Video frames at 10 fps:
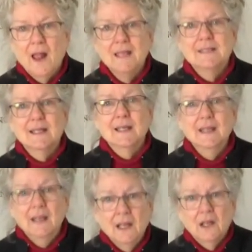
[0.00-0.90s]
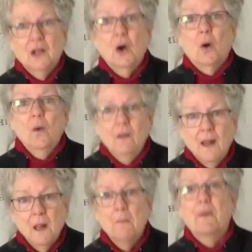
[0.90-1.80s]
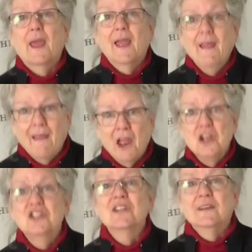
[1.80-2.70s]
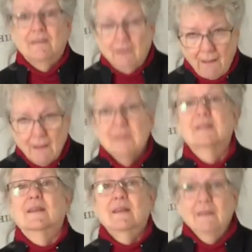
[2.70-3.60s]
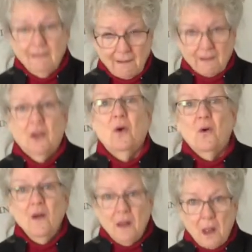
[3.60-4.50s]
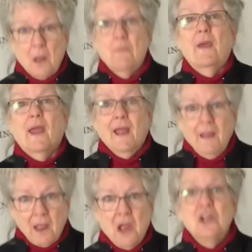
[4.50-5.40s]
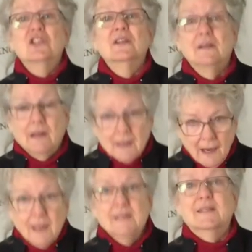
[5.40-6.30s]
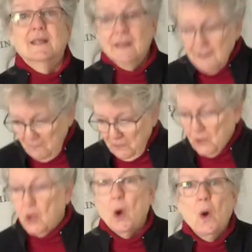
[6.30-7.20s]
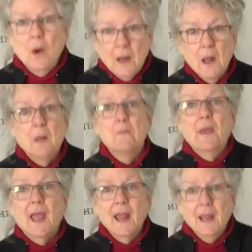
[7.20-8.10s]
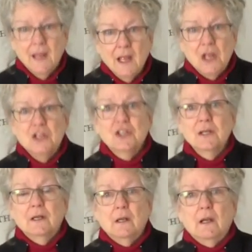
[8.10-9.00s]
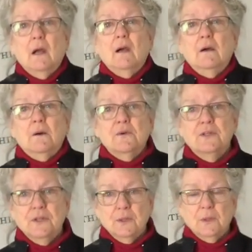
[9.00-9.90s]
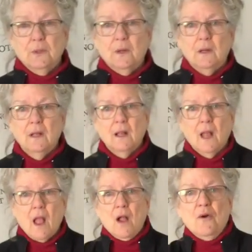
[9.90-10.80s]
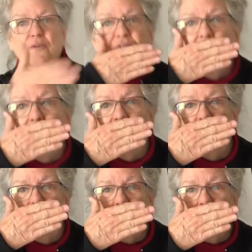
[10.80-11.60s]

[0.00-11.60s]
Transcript: Sing, co, pay, shin. Sing, co, pay, shin. Sing, co, pay, shin. Phew. Finny.